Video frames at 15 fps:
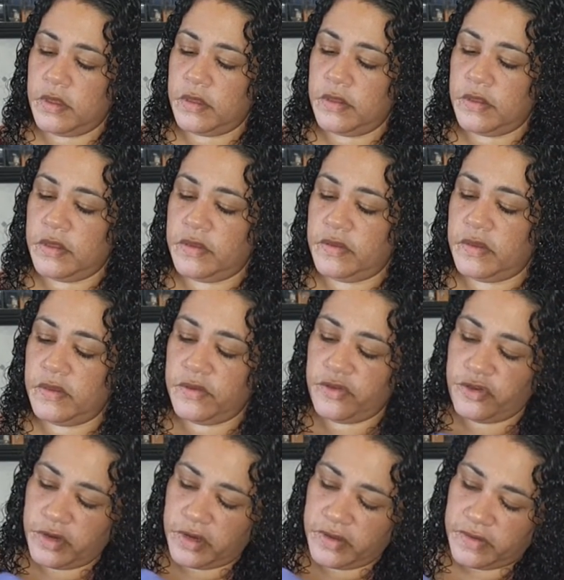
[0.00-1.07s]
This is
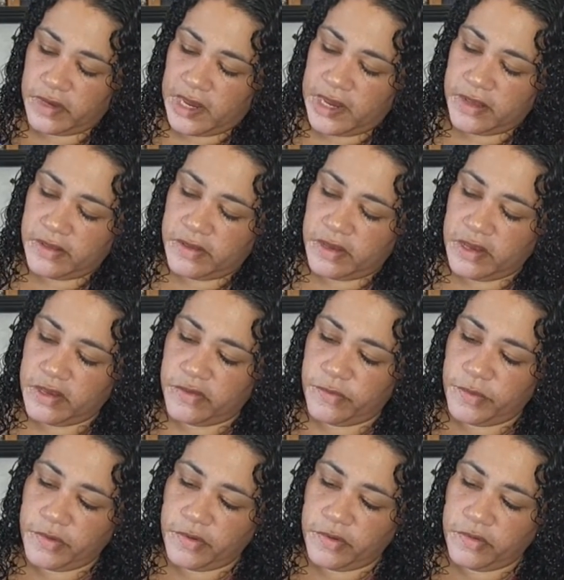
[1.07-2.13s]
just a
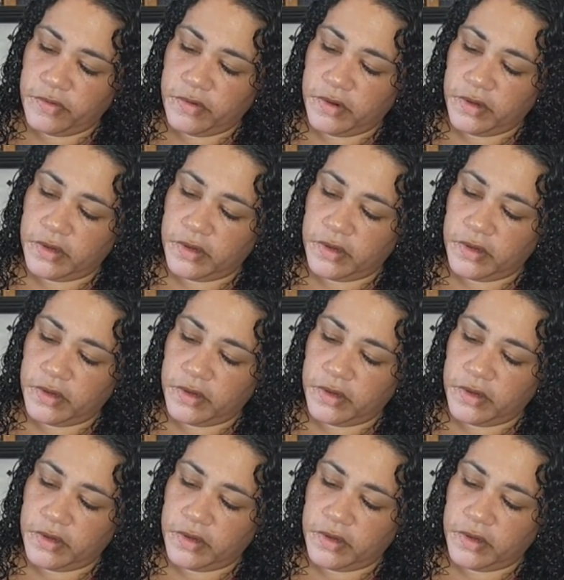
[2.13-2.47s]
teaspoon.